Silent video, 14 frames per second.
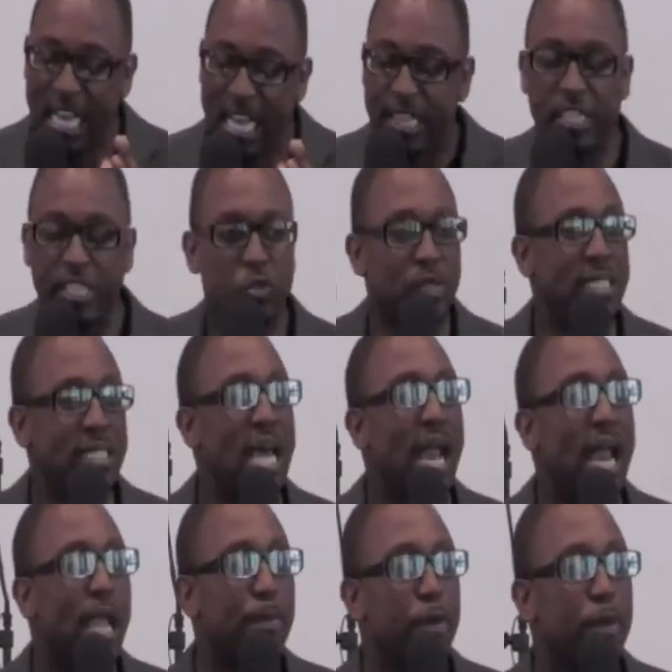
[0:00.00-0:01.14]
this was not a
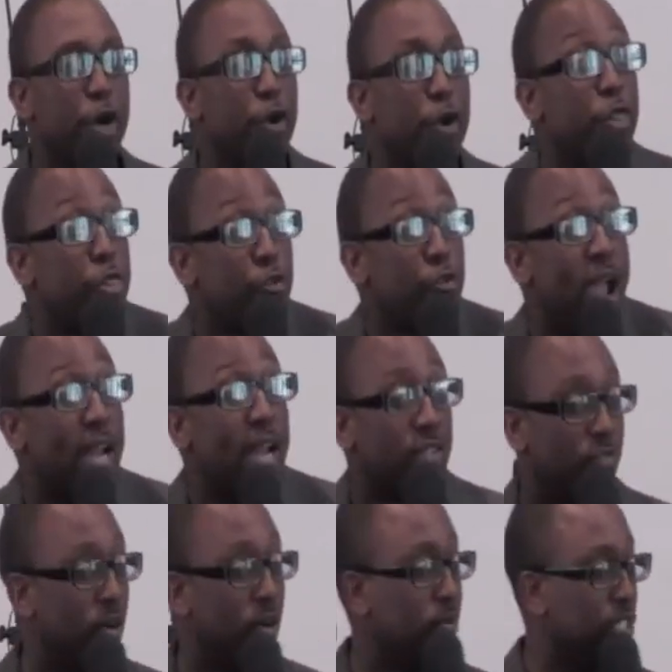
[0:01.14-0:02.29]
murder threat
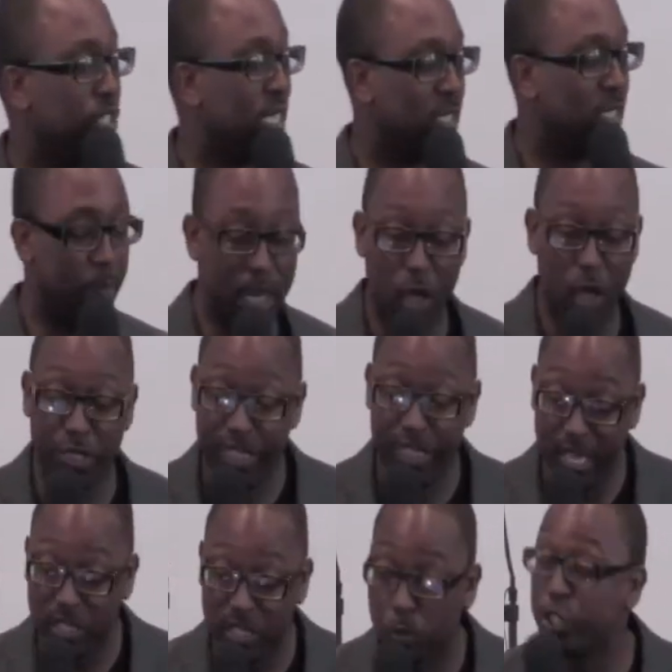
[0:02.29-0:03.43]
from Jezebel. This
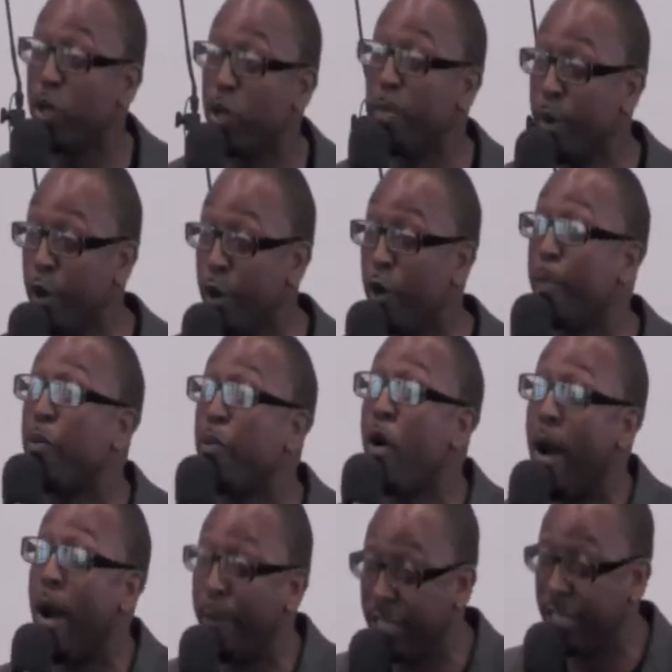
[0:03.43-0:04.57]
was a murder
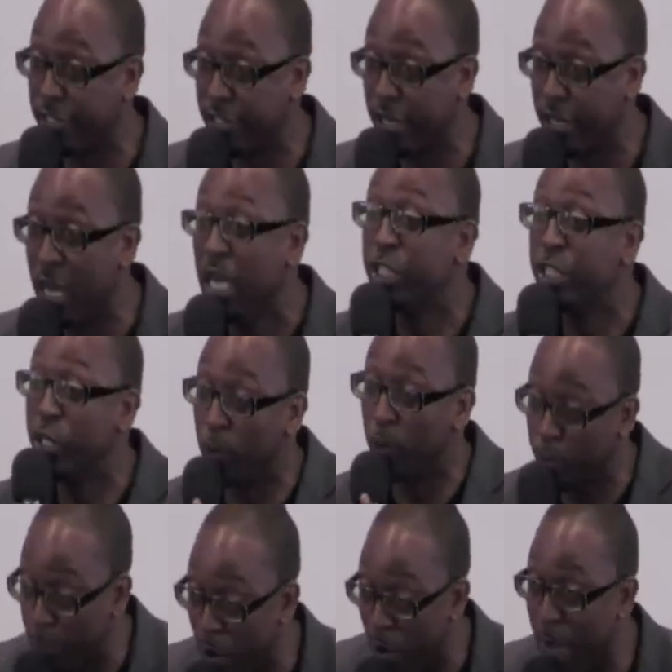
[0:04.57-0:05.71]
promise. She was
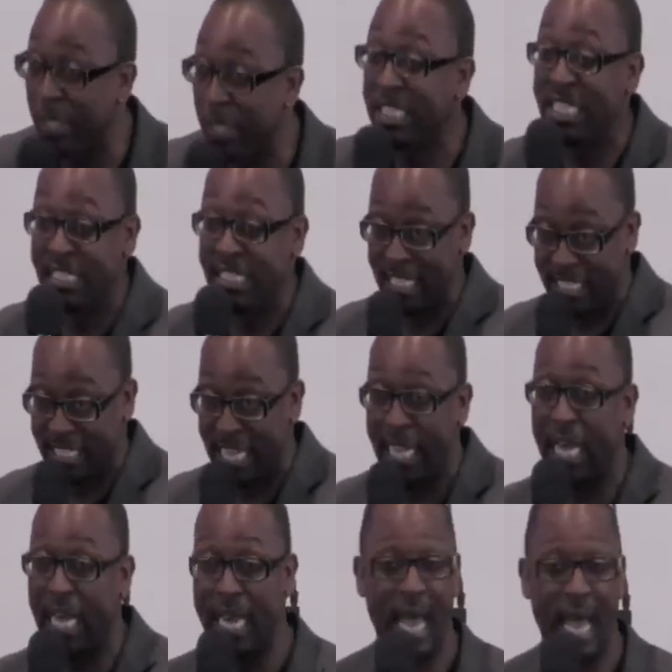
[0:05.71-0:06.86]
promising to take
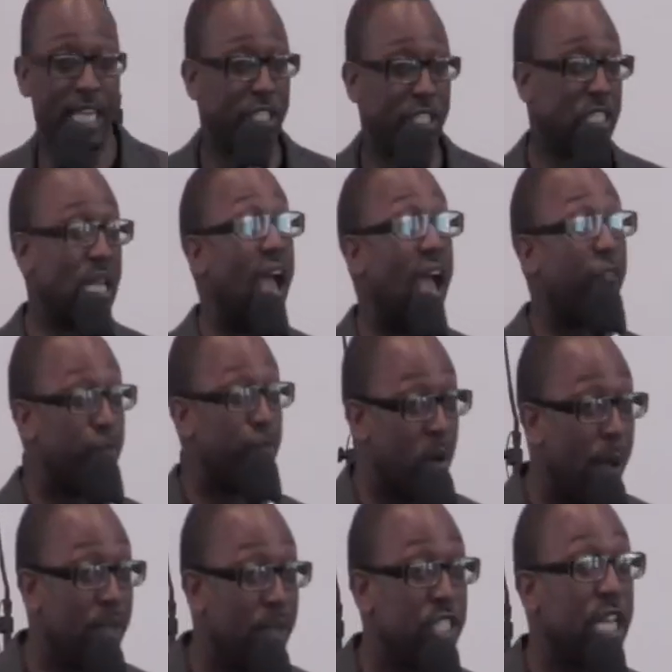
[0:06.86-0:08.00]
Elijah's life,
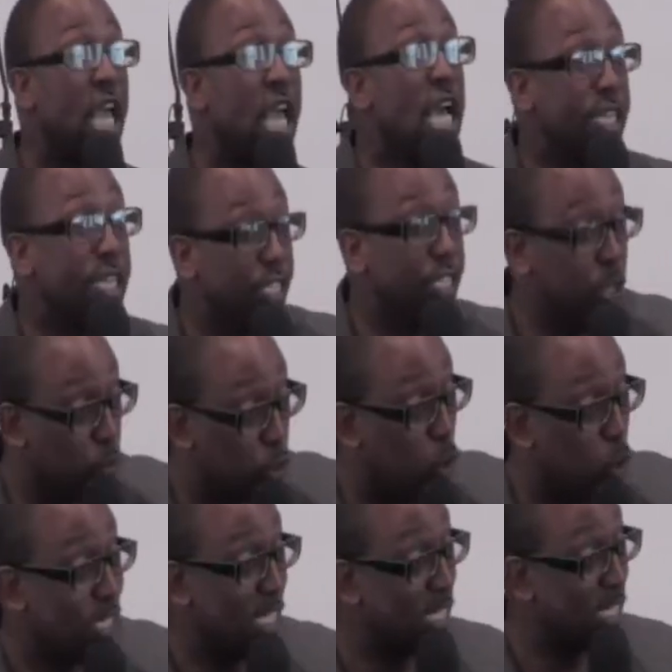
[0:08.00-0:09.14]
promising that she was going to
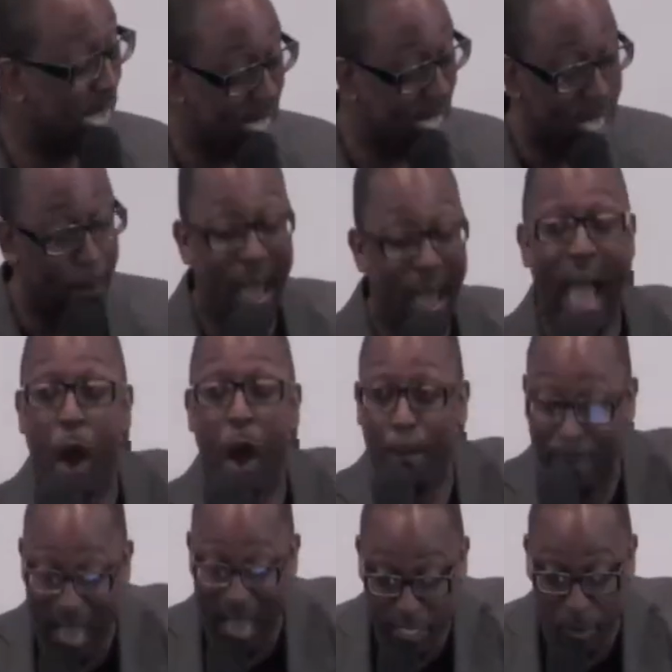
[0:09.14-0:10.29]
take him out by
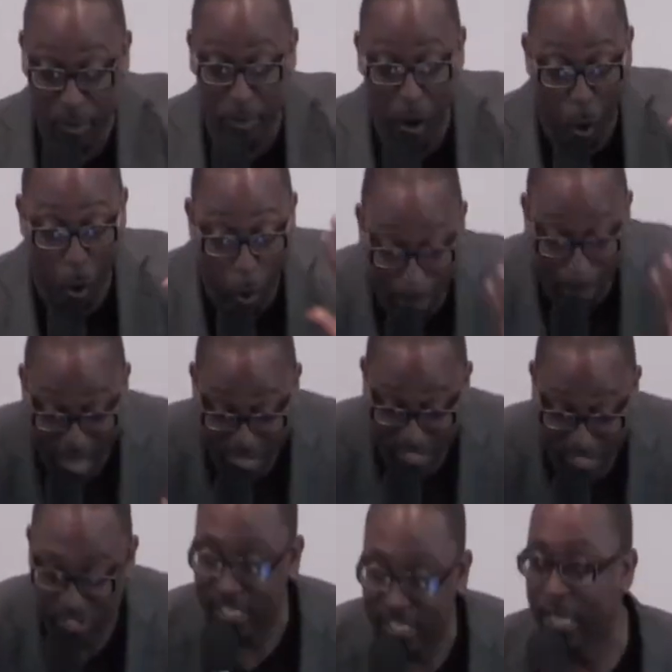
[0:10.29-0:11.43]
tomorrow, by this
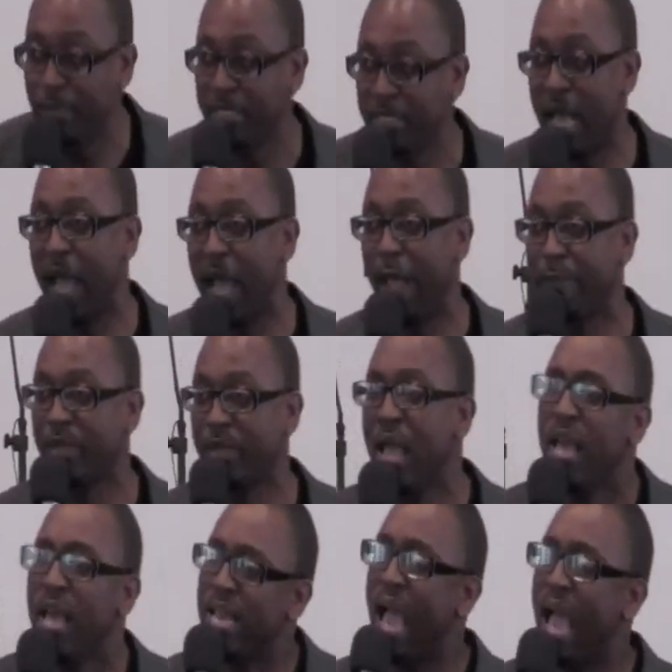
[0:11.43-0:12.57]
same time.
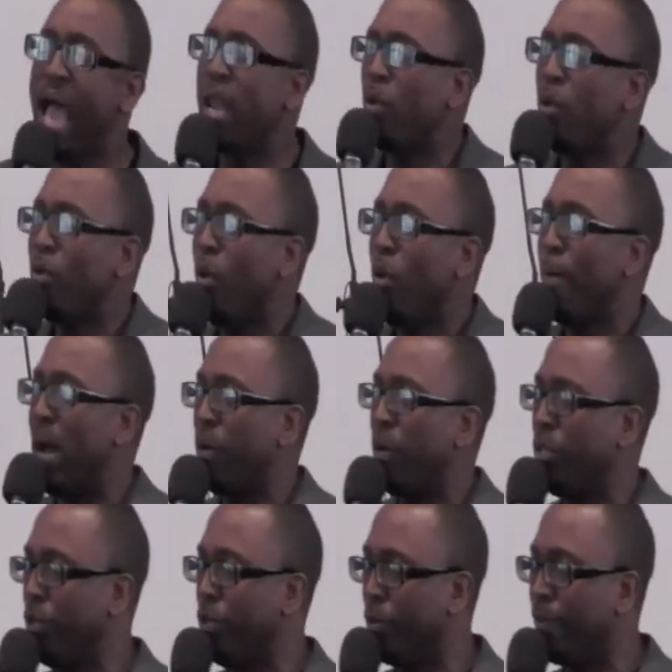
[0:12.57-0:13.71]
Now, I don't know about
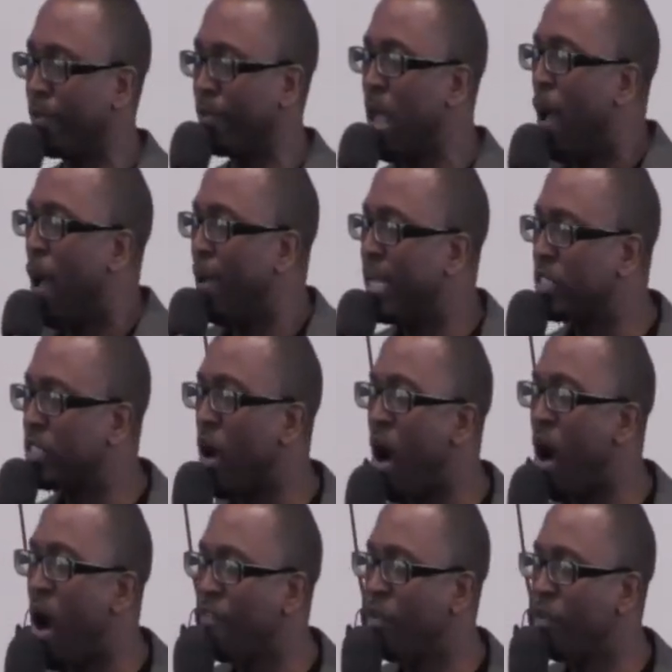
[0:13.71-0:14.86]
you, but it's hard
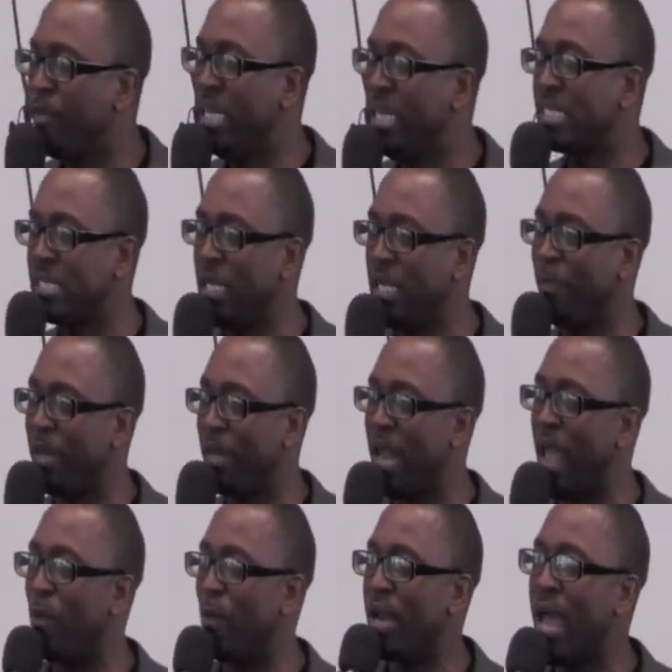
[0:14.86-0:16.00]
for me to sleep at night
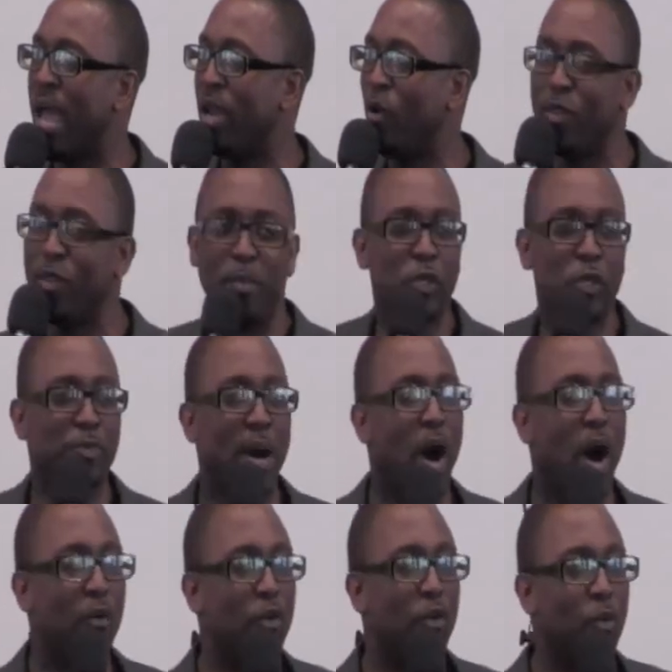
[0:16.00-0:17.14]
when I know the most
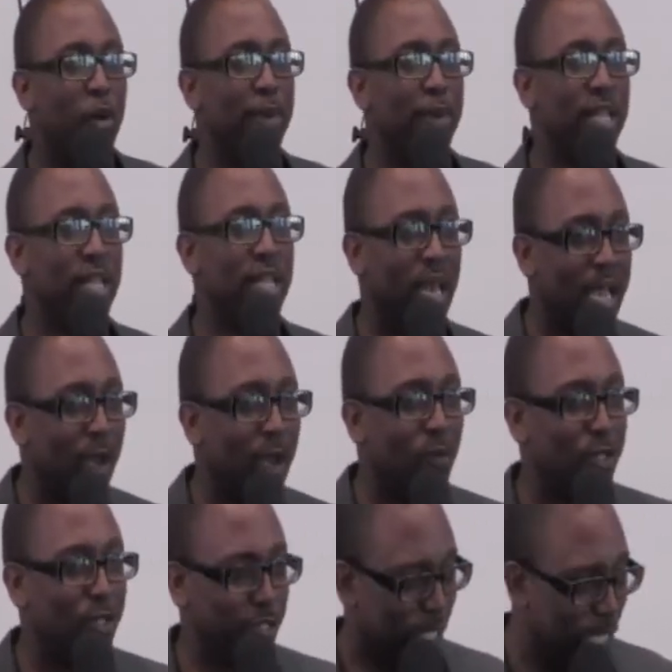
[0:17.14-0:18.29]
powerful woman in the land wants
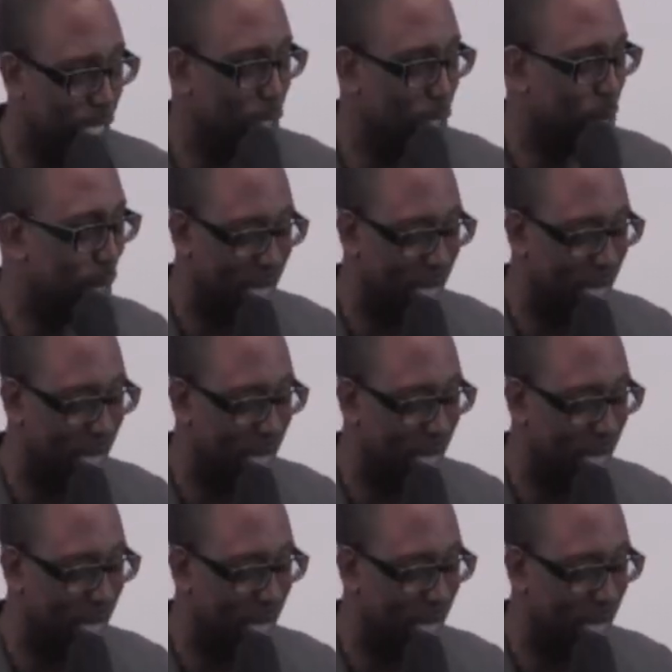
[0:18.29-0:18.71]
to kill me.